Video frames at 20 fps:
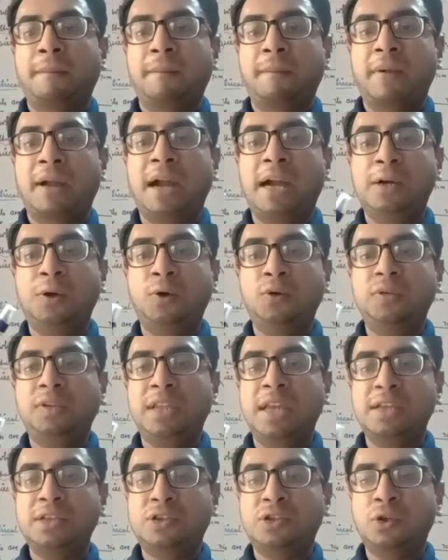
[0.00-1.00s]
I don't
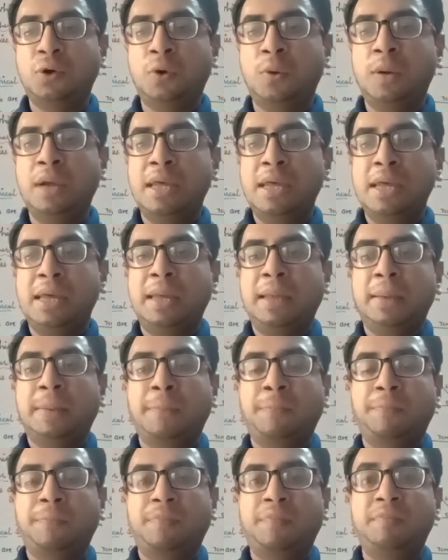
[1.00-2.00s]
think so.
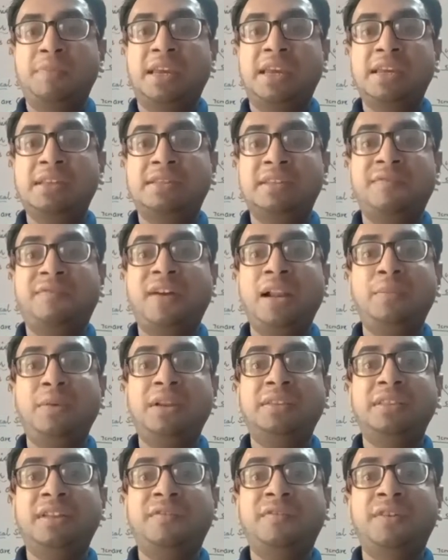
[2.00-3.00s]
Because if I
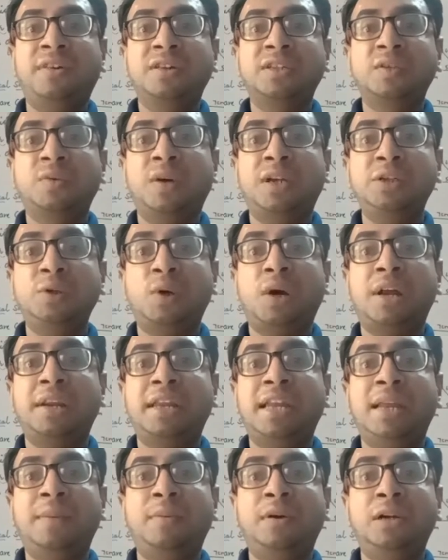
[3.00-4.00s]
bring the first one, you are
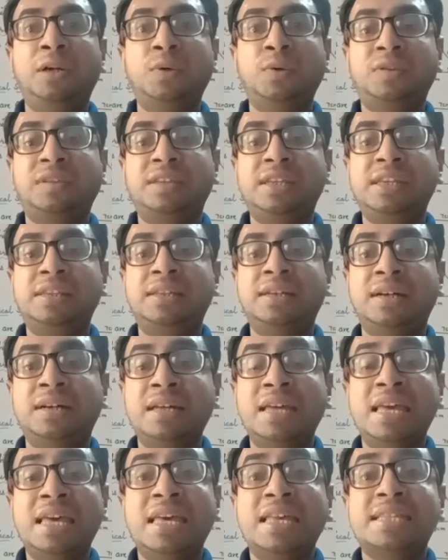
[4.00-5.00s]
able to see the
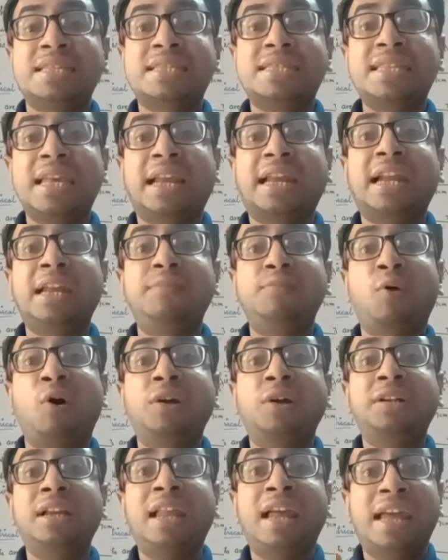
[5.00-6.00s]
second
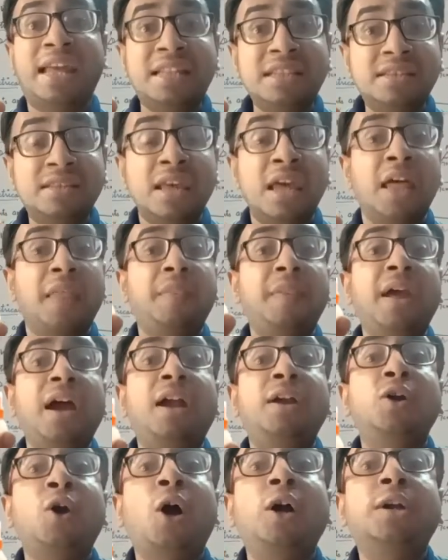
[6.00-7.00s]
bottle, hence they
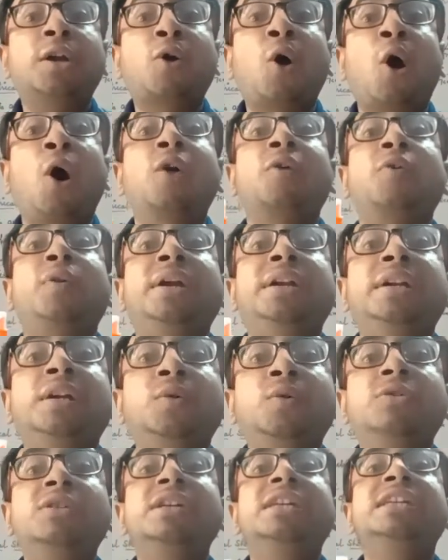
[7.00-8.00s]
are not congruent
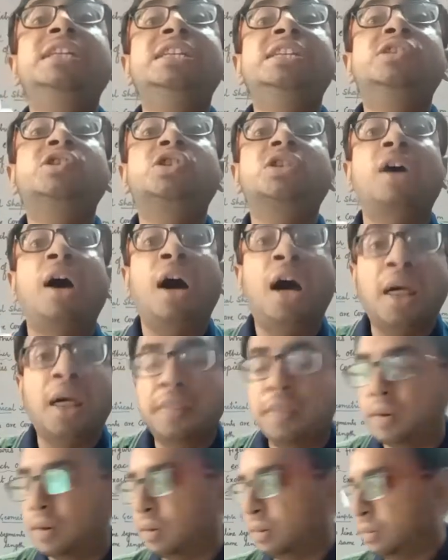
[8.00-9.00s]
to each other.